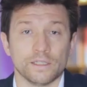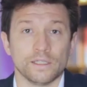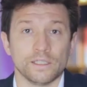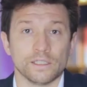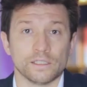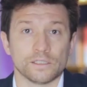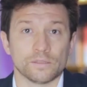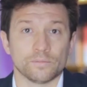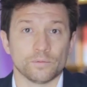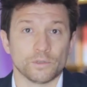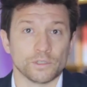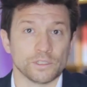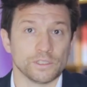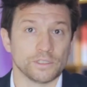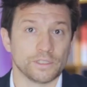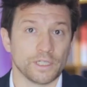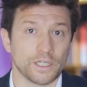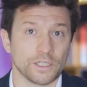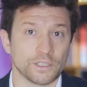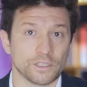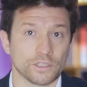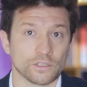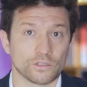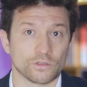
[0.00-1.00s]
these
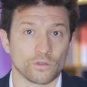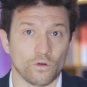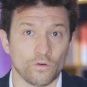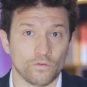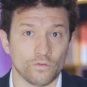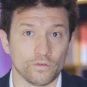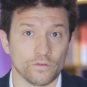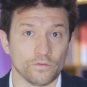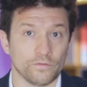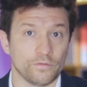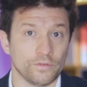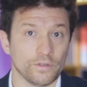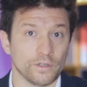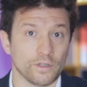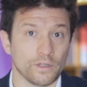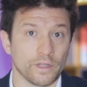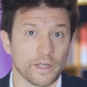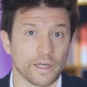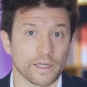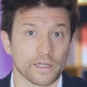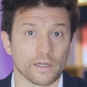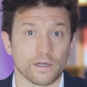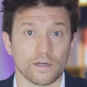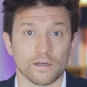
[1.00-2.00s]
presentations often feel
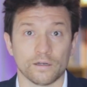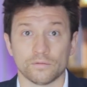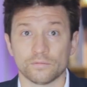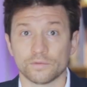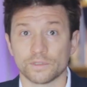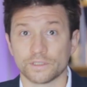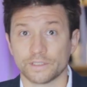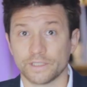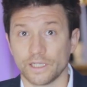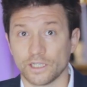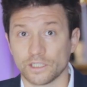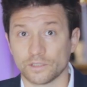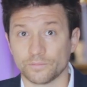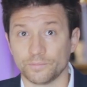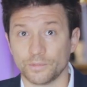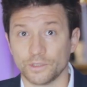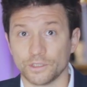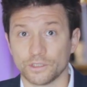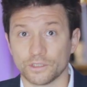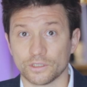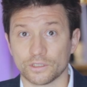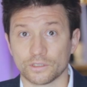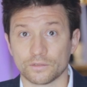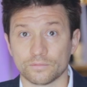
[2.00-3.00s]
like uh, sales
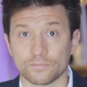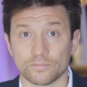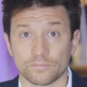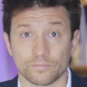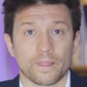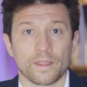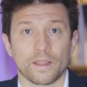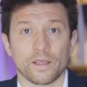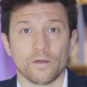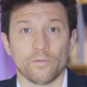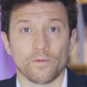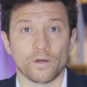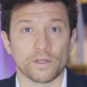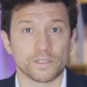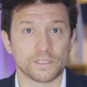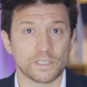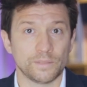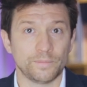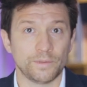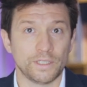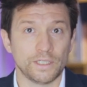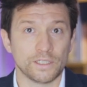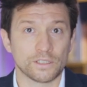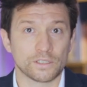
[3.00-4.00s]
pitches. While
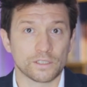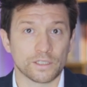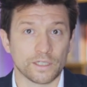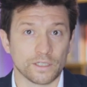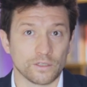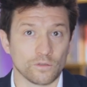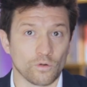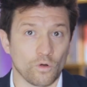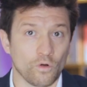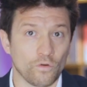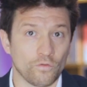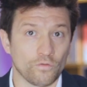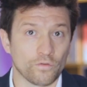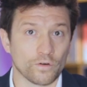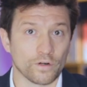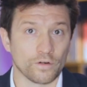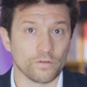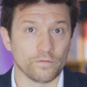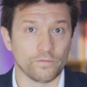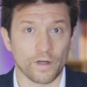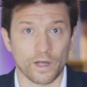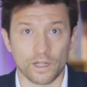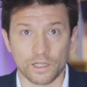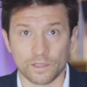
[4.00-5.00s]
CPDs can
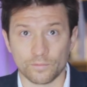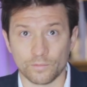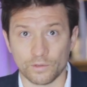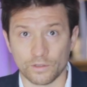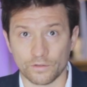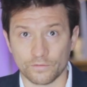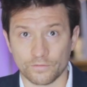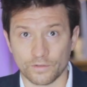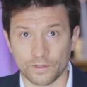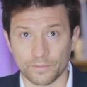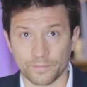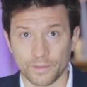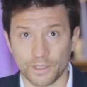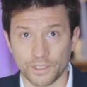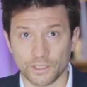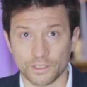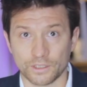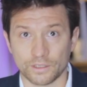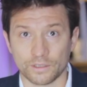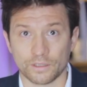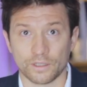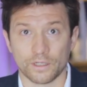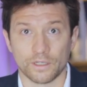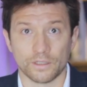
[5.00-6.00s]
offer valuable
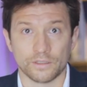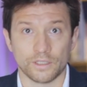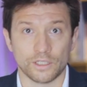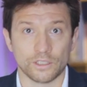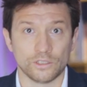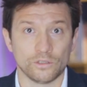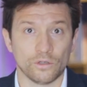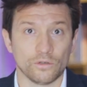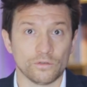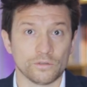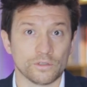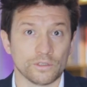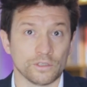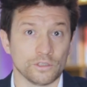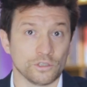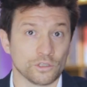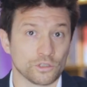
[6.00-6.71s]
information, they don't